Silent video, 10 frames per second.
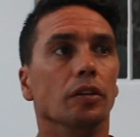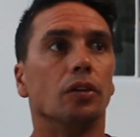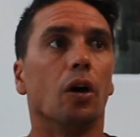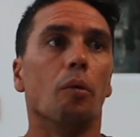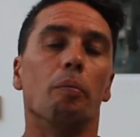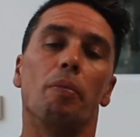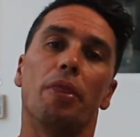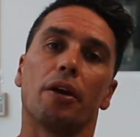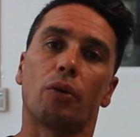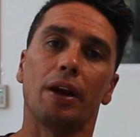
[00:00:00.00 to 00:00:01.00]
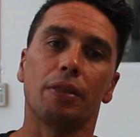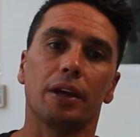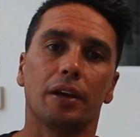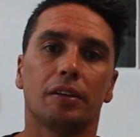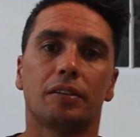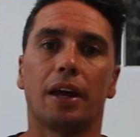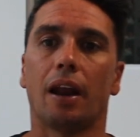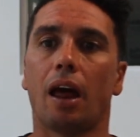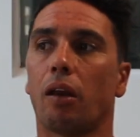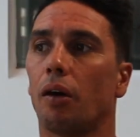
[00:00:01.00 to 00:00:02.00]
So the great thing is
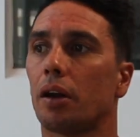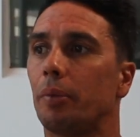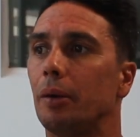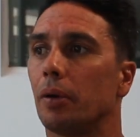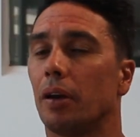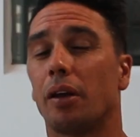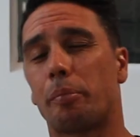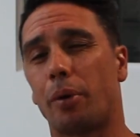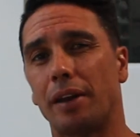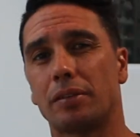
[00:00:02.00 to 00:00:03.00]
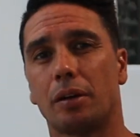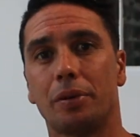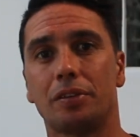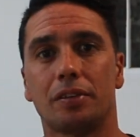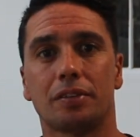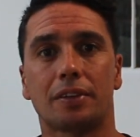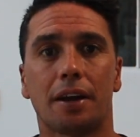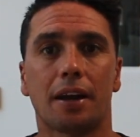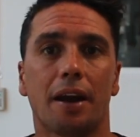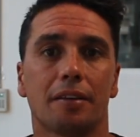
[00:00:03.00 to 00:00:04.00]
that a lot of people, a lot of brands and a lot of businesses are
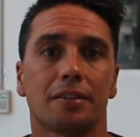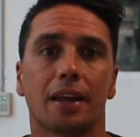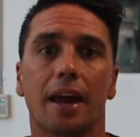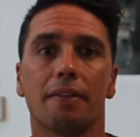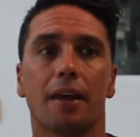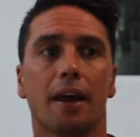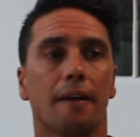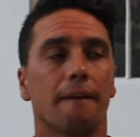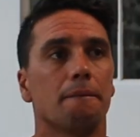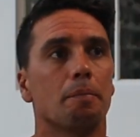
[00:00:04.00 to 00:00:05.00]
starting to understand that,